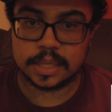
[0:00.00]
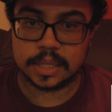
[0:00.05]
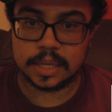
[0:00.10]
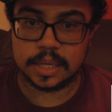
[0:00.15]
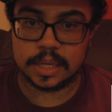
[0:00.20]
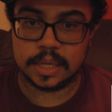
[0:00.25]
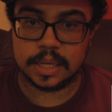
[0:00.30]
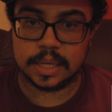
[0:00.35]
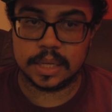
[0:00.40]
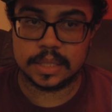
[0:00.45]

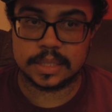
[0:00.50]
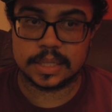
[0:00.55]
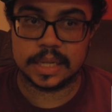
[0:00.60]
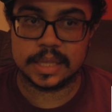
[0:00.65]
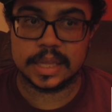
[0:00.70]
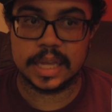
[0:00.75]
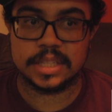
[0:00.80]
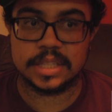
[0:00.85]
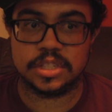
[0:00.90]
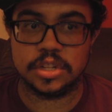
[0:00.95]

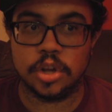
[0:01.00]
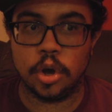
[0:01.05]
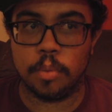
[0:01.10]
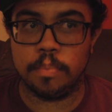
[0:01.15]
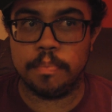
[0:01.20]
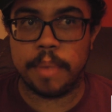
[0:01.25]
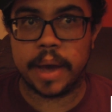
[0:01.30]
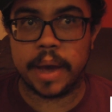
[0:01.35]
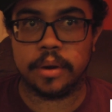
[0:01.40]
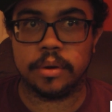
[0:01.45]
like, that's no
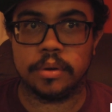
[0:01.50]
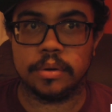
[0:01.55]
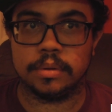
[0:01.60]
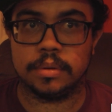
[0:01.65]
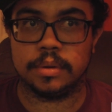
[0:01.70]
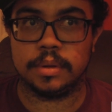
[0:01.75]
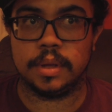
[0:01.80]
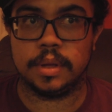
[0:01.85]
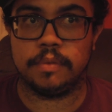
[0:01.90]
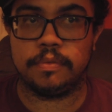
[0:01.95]

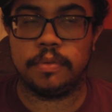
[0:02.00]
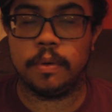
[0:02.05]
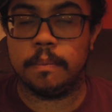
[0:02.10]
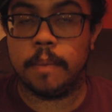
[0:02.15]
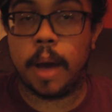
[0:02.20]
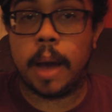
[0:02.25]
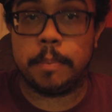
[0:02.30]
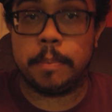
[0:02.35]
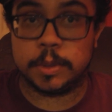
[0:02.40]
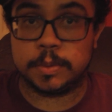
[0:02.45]
better. From
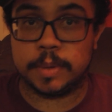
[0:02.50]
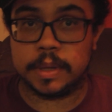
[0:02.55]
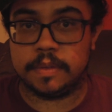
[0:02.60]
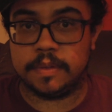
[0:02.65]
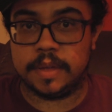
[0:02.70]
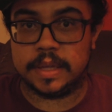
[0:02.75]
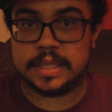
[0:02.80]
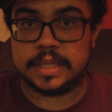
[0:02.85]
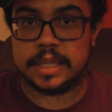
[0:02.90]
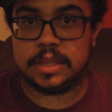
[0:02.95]
my
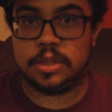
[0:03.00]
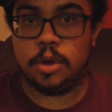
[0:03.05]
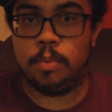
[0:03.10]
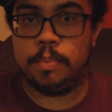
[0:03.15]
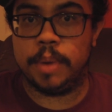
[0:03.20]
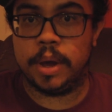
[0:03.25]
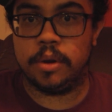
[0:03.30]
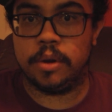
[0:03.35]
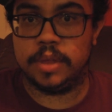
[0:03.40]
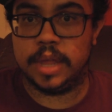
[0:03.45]
perspective, that's, like, no
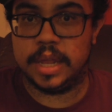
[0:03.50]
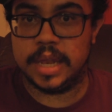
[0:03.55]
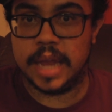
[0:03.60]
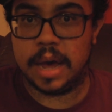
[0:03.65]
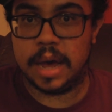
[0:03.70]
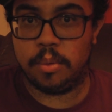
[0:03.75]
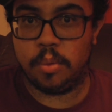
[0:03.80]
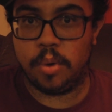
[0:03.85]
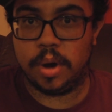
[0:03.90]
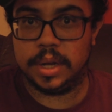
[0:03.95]
better than
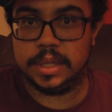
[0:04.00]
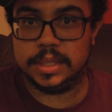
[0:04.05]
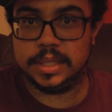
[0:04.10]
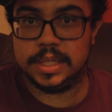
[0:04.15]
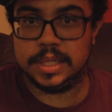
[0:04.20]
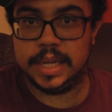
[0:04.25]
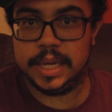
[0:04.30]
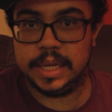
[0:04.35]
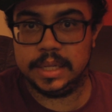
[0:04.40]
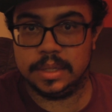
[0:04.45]
not wanting to
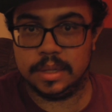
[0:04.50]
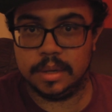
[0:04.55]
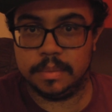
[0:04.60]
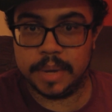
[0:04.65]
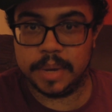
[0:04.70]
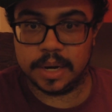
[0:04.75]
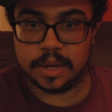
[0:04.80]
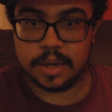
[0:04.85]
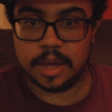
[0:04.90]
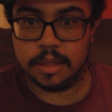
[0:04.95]
date a
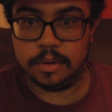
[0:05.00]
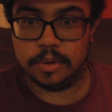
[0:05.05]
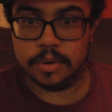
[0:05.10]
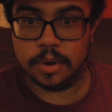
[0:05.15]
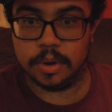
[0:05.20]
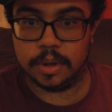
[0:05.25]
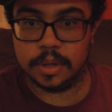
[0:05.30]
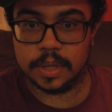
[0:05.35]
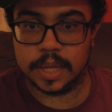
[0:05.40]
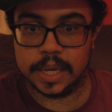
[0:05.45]
man of color at
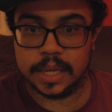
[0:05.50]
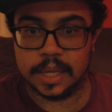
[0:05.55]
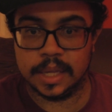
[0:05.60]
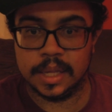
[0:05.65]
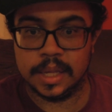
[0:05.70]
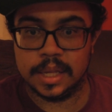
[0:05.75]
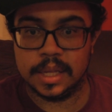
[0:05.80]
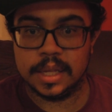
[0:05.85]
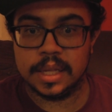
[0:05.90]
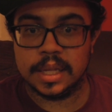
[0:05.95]
all. Like,
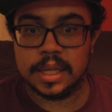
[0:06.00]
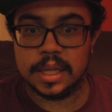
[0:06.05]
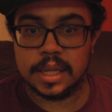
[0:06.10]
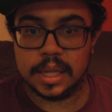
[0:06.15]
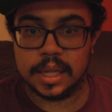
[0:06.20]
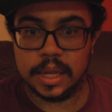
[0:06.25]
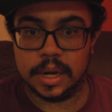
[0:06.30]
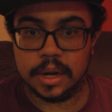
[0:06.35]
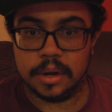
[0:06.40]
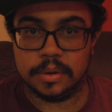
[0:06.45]

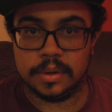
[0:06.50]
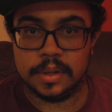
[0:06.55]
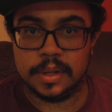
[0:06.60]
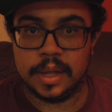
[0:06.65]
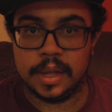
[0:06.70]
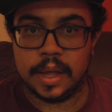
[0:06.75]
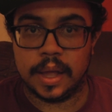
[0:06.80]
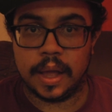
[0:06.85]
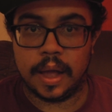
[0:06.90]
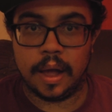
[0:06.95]
you
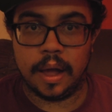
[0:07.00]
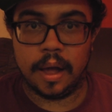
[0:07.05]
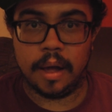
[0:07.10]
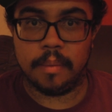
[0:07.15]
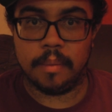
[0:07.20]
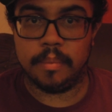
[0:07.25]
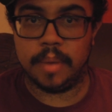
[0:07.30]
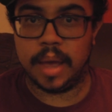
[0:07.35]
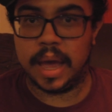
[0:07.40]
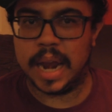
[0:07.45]
know,
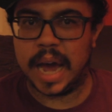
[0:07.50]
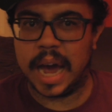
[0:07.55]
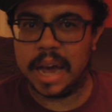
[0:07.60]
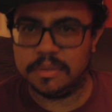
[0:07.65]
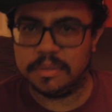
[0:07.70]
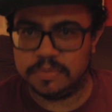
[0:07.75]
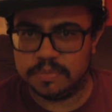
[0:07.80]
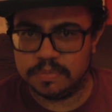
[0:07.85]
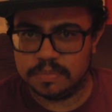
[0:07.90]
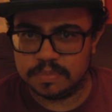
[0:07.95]
and
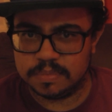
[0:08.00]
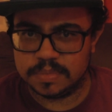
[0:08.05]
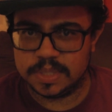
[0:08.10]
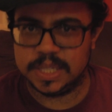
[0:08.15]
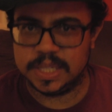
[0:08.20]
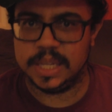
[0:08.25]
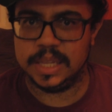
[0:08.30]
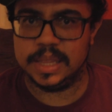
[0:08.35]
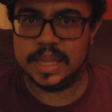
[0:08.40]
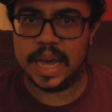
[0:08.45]
I've
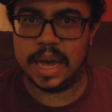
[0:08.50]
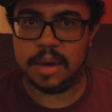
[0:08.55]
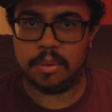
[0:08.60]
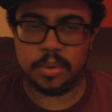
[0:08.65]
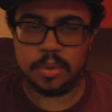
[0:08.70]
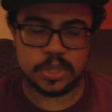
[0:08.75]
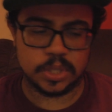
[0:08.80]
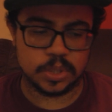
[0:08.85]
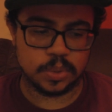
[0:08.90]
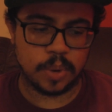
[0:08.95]
seen that,
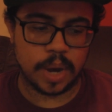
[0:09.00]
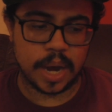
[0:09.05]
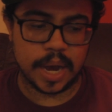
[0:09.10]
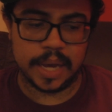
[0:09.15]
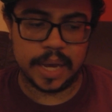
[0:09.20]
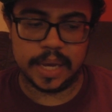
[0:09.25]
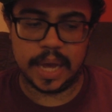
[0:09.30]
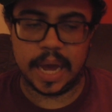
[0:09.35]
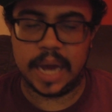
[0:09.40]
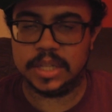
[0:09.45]
which is
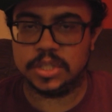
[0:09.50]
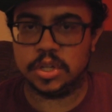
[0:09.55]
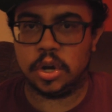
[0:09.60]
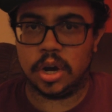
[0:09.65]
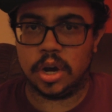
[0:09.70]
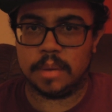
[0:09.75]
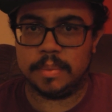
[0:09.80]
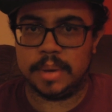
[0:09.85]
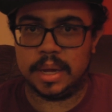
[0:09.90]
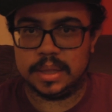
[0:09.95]
why I
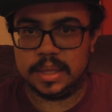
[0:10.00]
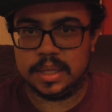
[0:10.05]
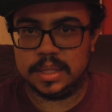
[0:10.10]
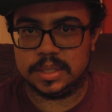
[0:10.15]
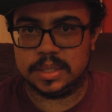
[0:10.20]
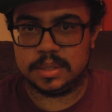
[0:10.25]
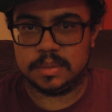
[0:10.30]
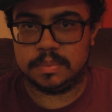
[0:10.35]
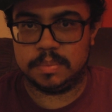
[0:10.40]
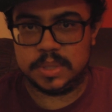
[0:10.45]
talk about
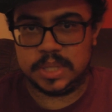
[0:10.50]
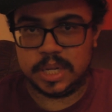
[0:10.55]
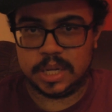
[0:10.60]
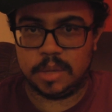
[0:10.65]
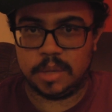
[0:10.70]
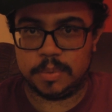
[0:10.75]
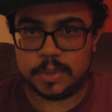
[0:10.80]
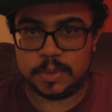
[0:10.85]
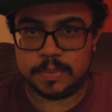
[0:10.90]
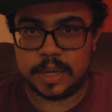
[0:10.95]
this
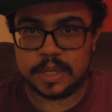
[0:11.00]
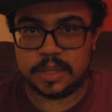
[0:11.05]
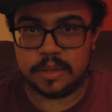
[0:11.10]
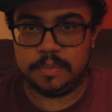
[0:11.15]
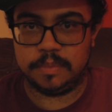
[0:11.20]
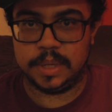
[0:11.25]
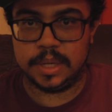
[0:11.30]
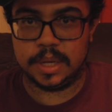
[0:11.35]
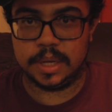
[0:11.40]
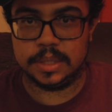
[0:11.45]
particular
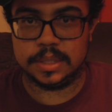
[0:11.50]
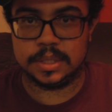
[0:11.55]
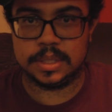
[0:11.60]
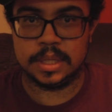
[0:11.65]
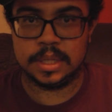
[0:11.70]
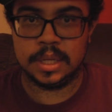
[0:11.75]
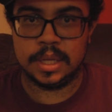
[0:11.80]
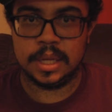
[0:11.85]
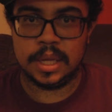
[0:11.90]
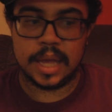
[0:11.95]
perspective, because,
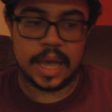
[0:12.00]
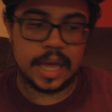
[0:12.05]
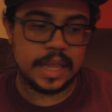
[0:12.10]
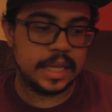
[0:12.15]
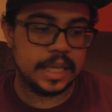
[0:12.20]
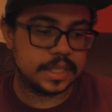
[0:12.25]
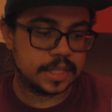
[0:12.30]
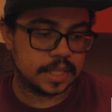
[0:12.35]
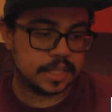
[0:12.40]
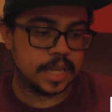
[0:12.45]
and
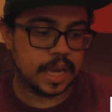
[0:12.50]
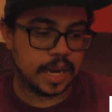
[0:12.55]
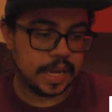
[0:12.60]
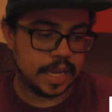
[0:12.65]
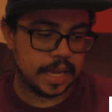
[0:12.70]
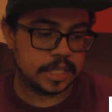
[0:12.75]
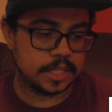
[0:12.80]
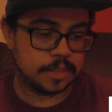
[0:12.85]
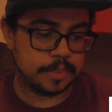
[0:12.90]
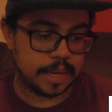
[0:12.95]
this is going to
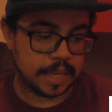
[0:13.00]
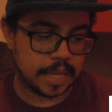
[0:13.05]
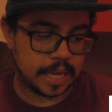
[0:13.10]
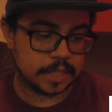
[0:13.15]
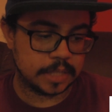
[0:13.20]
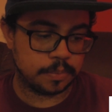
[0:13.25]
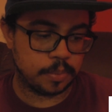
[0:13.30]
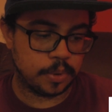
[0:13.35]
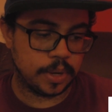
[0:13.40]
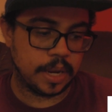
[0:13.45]
get to my
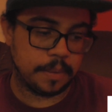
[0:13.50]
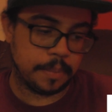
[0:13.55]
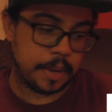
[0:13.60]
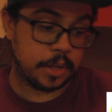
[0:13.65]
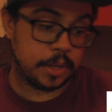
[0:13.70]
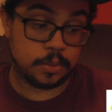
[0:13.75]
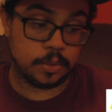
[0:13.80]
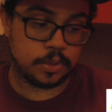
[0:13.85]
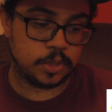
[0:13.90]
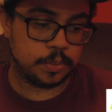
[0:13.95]
last point, I
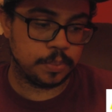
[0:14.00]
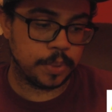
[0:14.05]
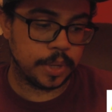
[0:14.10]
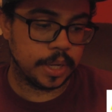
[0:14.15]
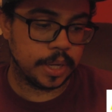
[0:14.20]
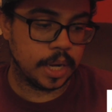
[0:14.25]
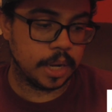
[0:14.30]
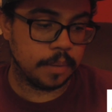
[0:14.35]
might as well just bring it